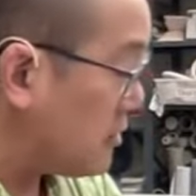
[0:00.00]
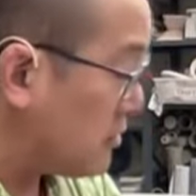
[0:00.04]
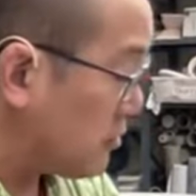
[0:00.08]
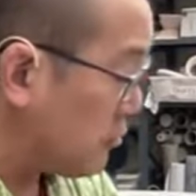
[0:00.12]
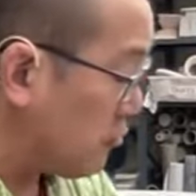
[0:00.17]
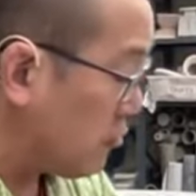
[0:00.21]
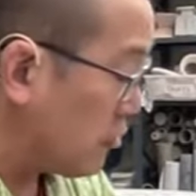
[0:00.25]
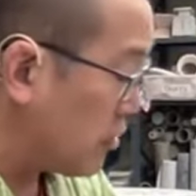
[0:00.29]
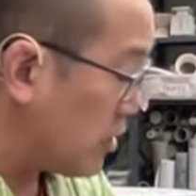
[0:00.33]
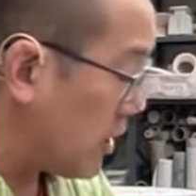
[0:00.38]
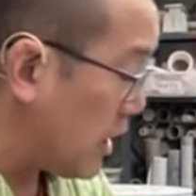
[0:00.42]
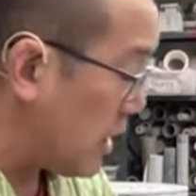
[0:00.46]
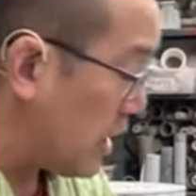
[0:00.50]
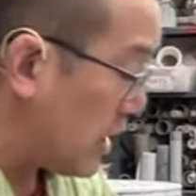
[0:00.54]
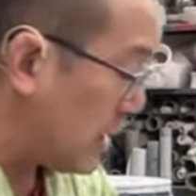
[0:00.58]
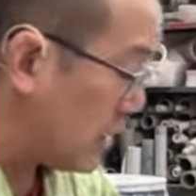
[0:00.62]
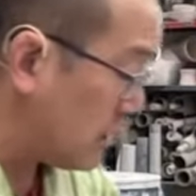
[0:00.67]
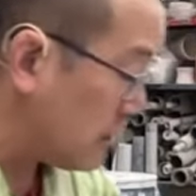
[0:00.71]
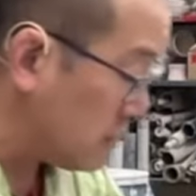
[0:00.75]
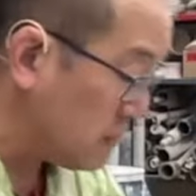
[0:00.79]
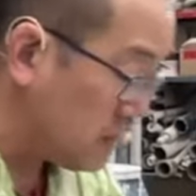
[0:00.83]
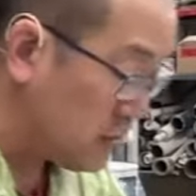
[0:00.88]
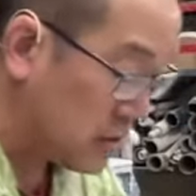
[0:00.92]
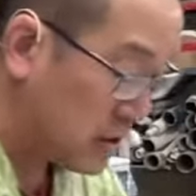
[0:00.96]
so we're
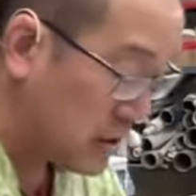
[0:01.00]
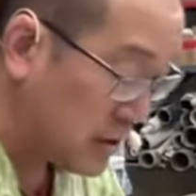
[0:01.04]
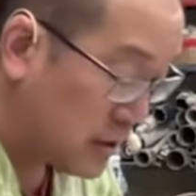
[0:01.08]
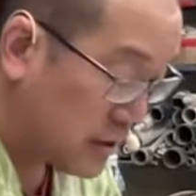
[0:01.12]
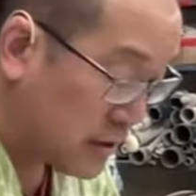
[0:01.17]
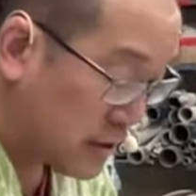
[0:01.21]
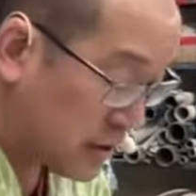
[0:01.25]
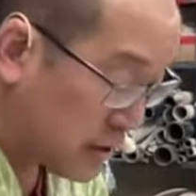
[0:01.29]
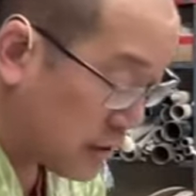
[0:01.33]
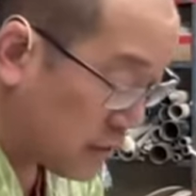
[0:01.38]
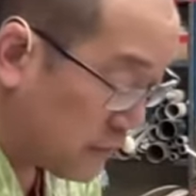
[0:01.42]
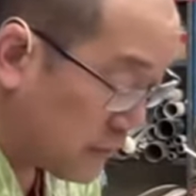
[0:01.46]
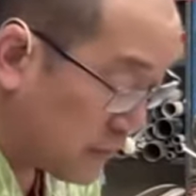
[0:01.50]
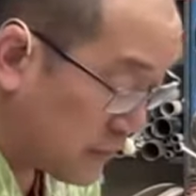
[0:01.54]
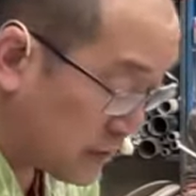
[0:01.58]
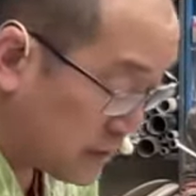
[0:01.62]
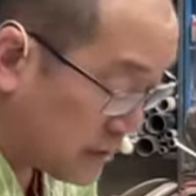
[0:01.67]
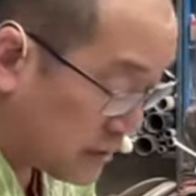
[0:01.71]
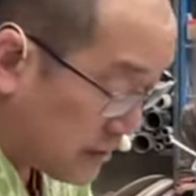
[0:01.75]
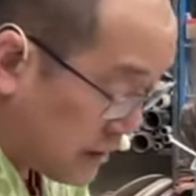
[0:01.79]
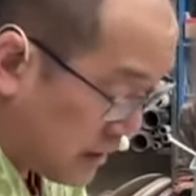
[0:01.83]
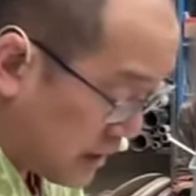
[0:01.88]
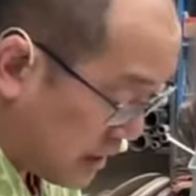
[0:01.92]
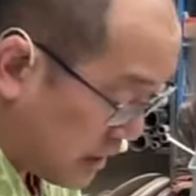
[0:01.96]
not gonna
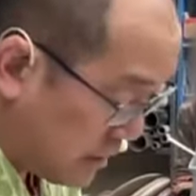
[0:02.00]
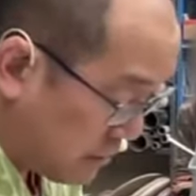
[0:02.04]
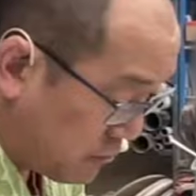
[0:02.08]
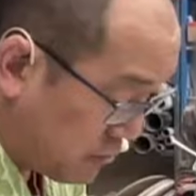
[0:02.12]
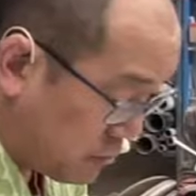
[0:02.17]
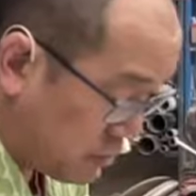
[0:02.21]
fix that.